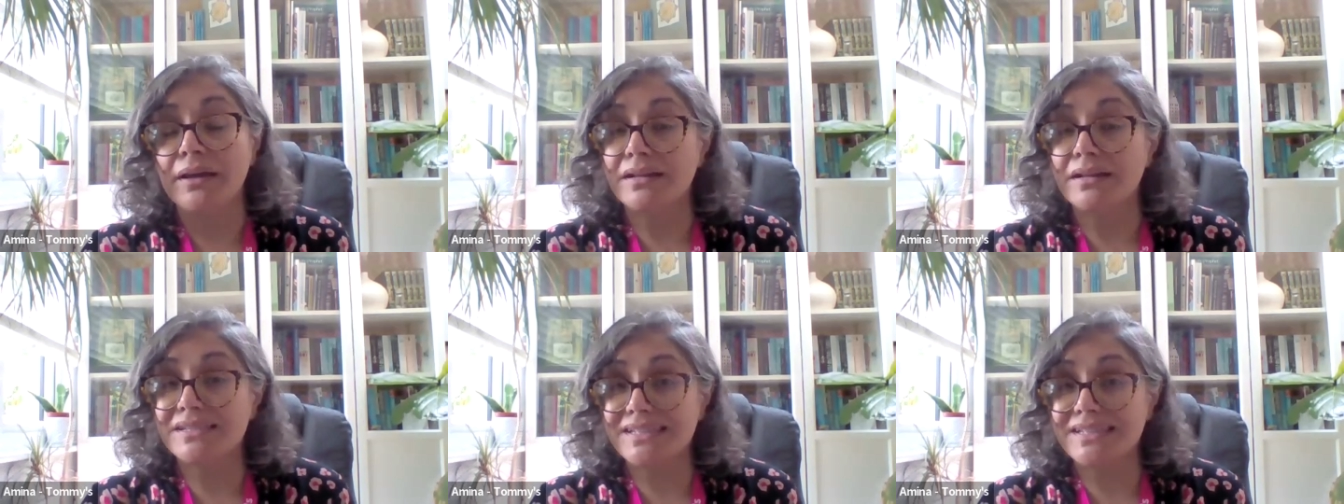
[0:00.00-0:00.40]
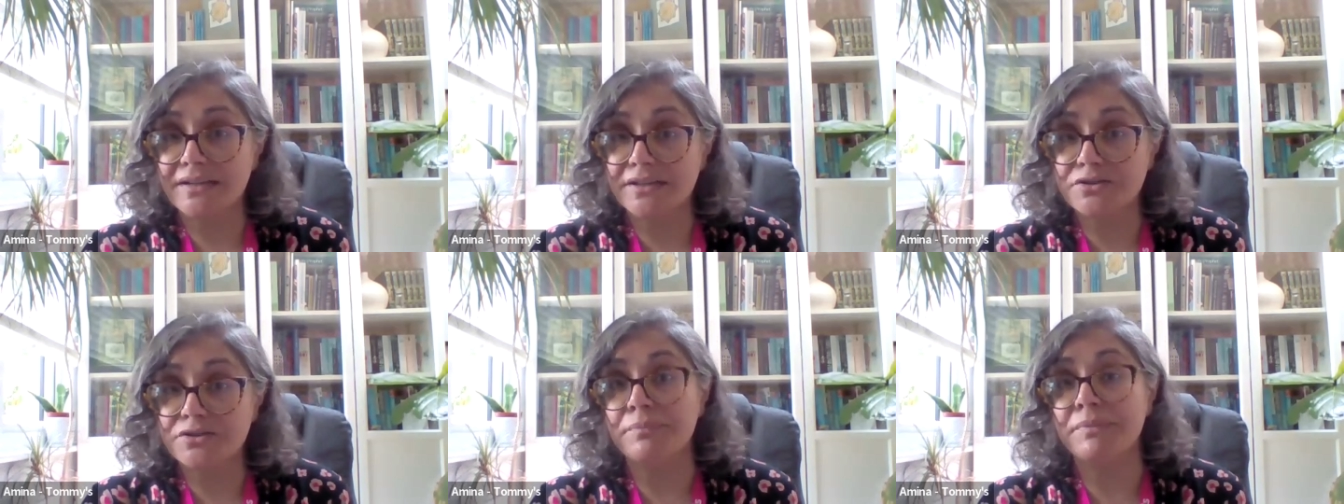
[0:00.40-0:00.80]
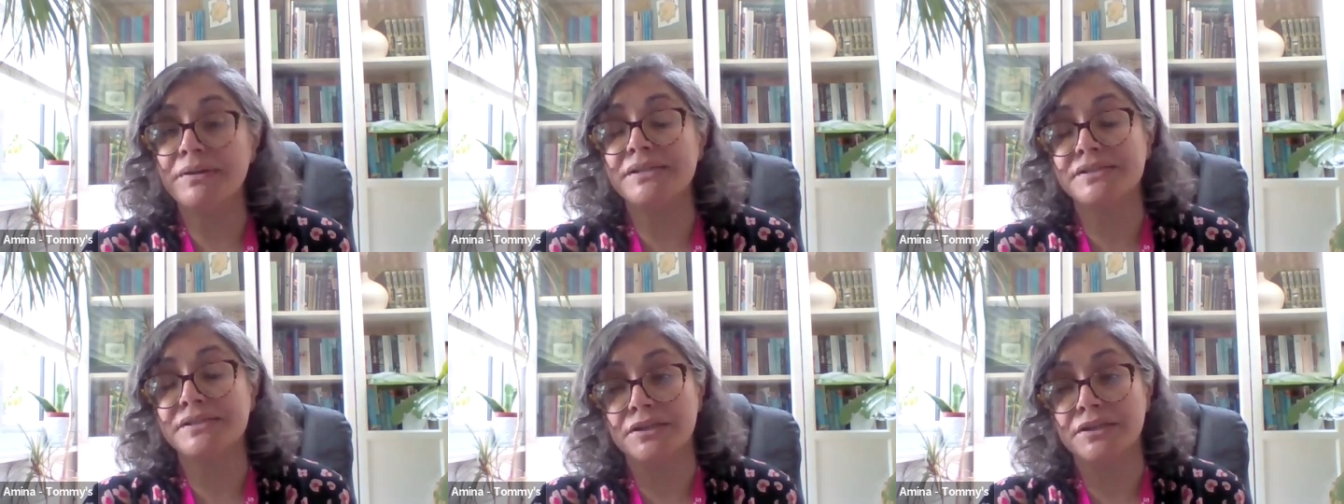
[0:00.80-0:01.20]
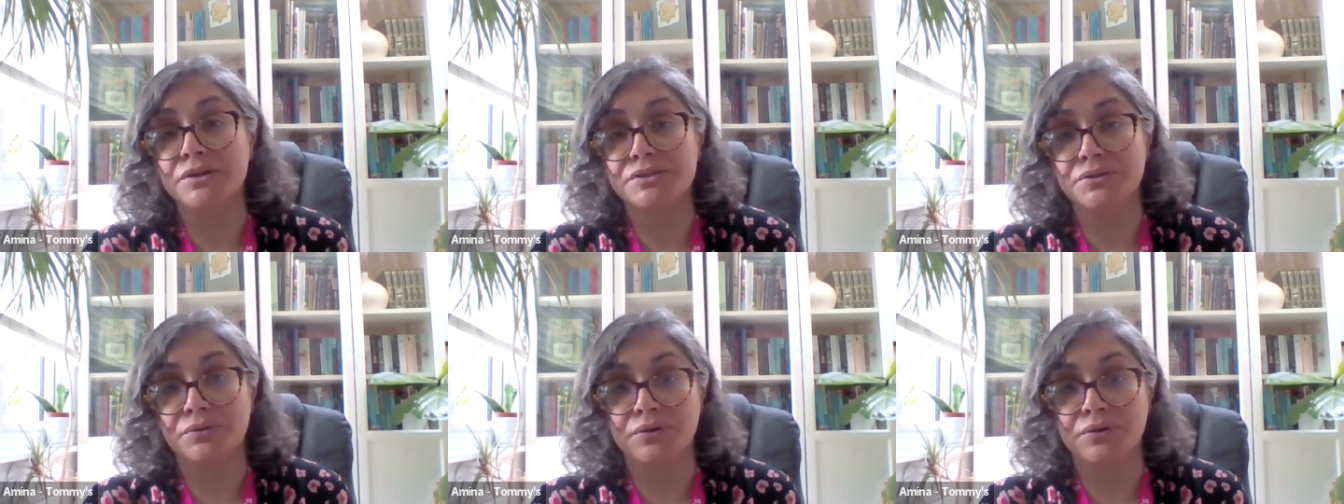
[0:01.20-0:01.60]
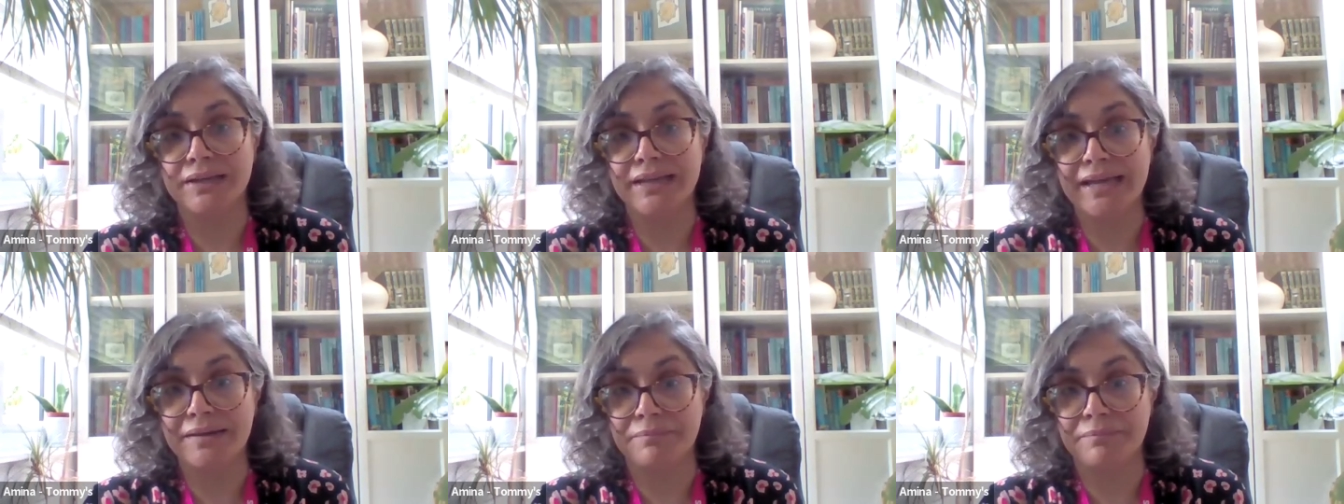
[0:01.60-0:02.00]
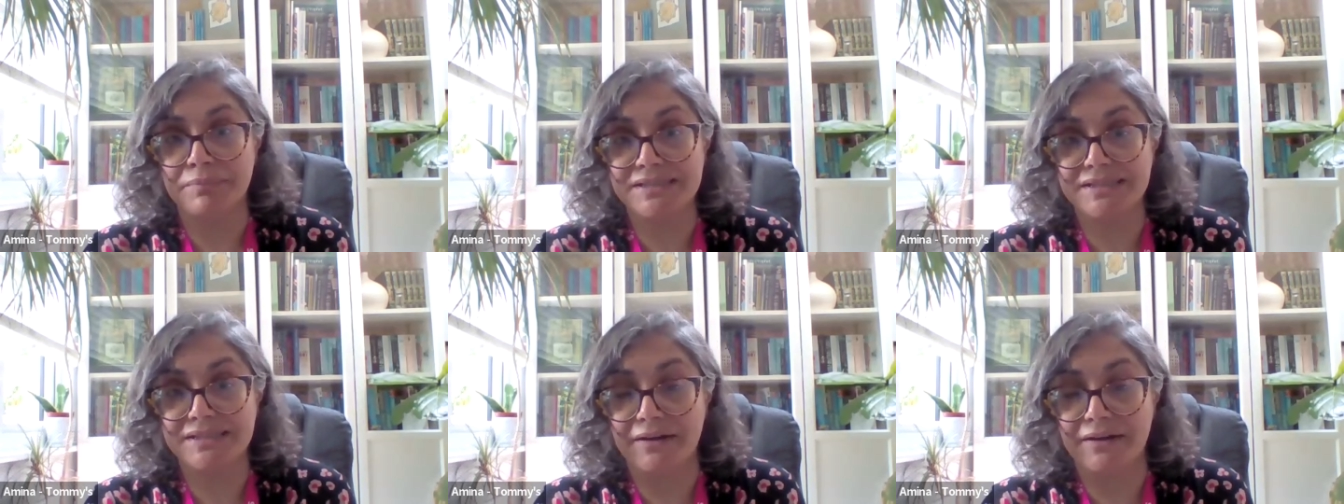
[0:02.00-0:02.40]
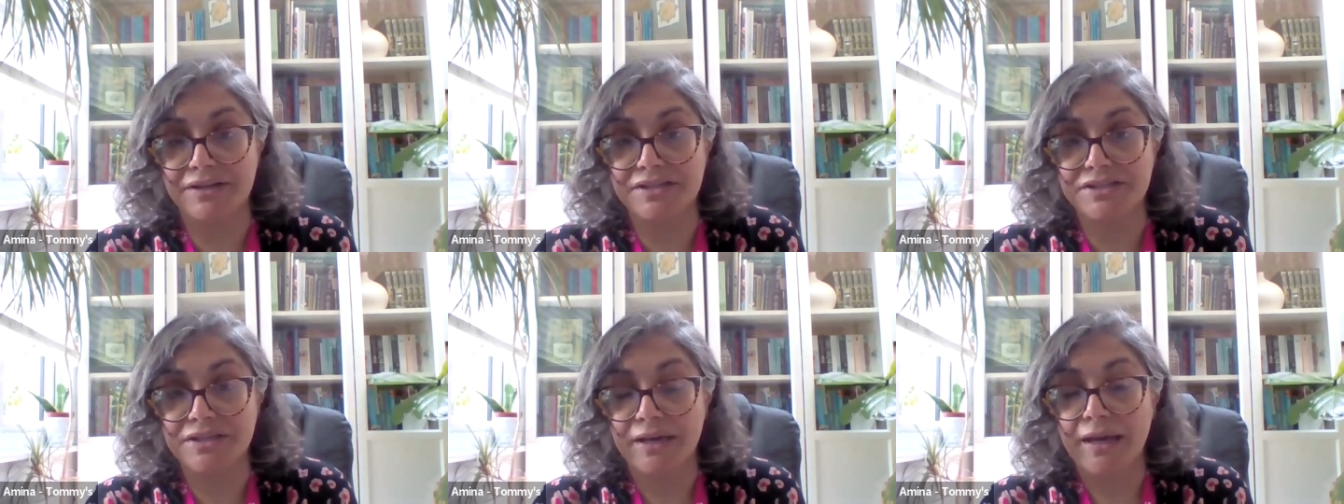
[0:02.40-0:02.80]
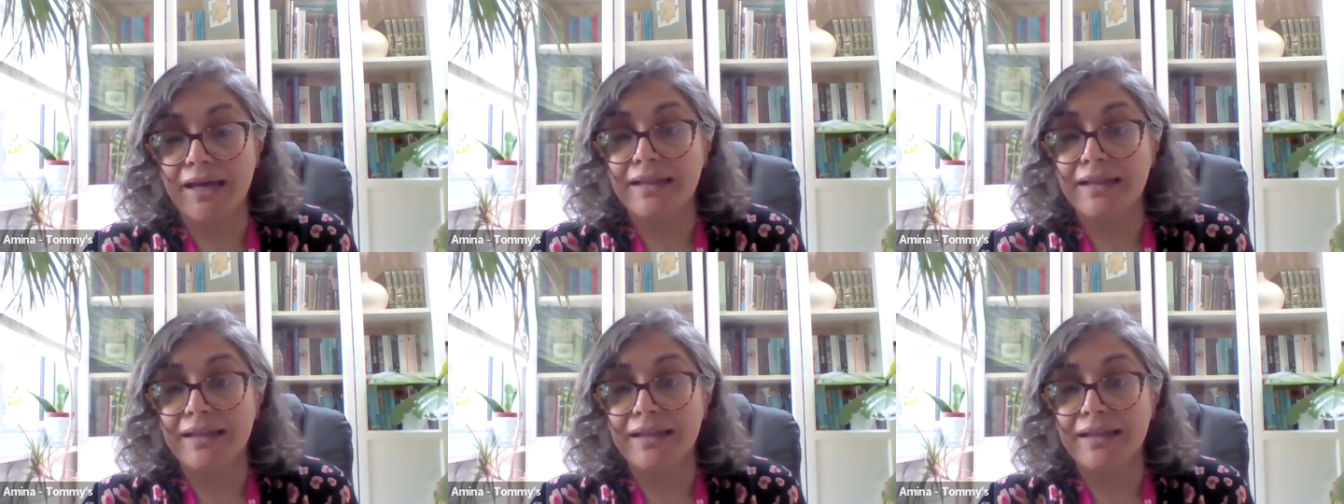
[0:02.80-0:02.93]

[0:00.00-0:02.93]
a second trimester loss or a late miscarriage.